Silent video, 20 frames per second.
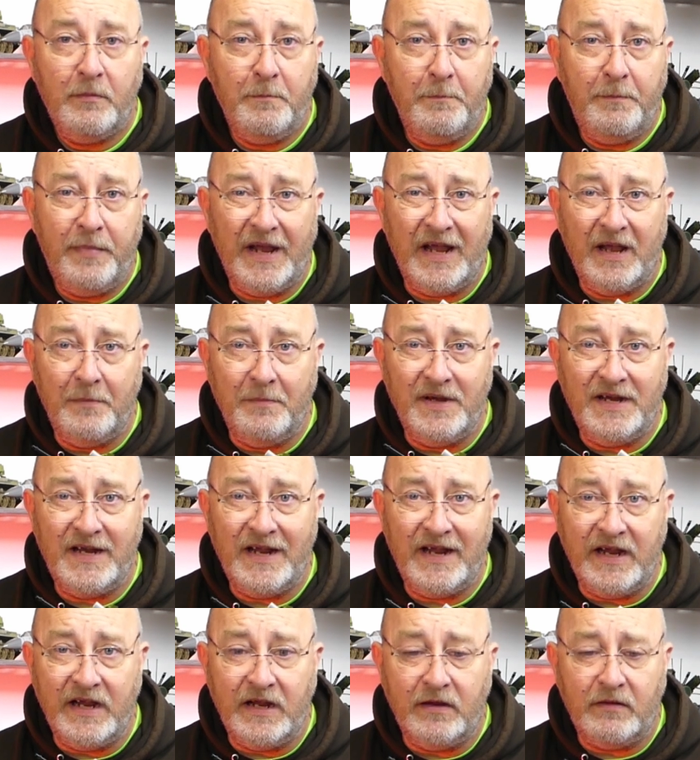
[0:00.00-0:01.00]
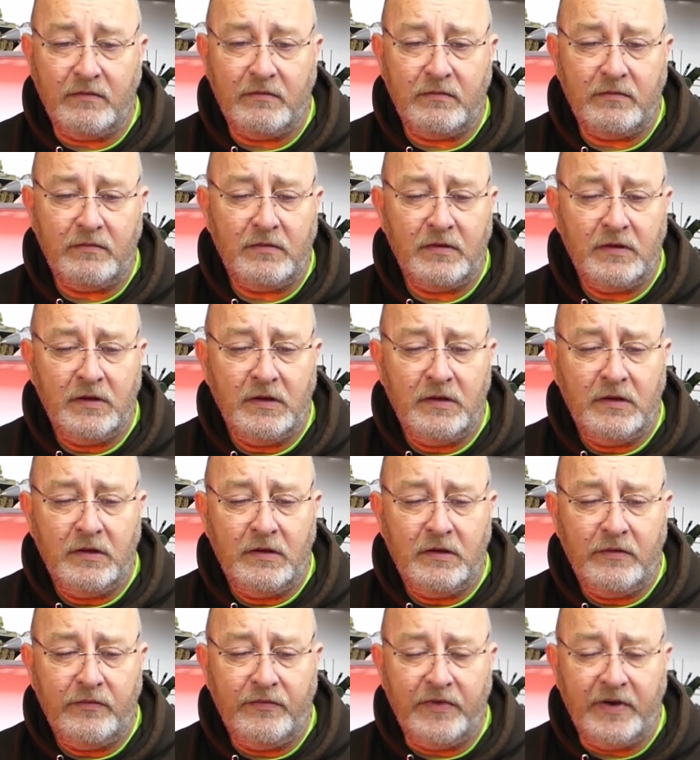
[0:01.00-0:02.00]
BMD,
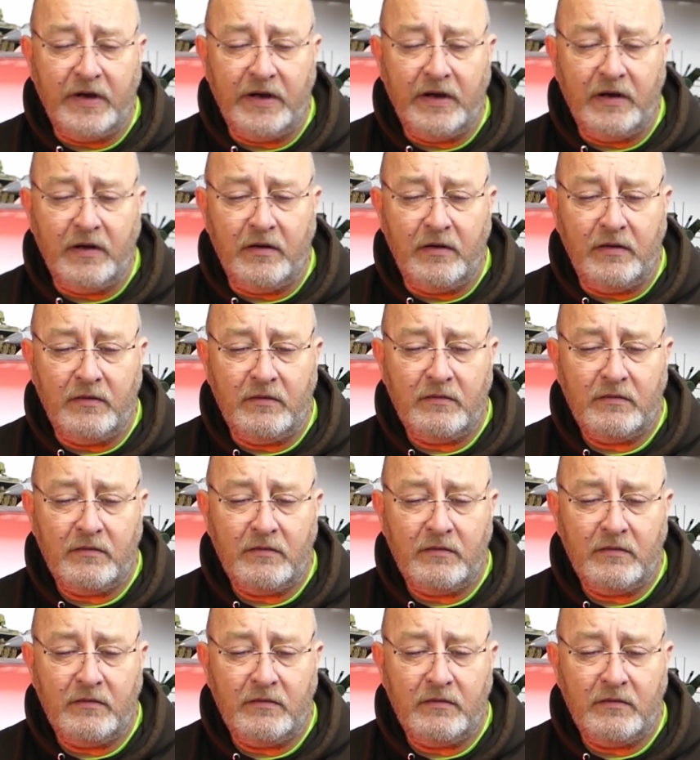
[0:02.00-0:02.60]
the little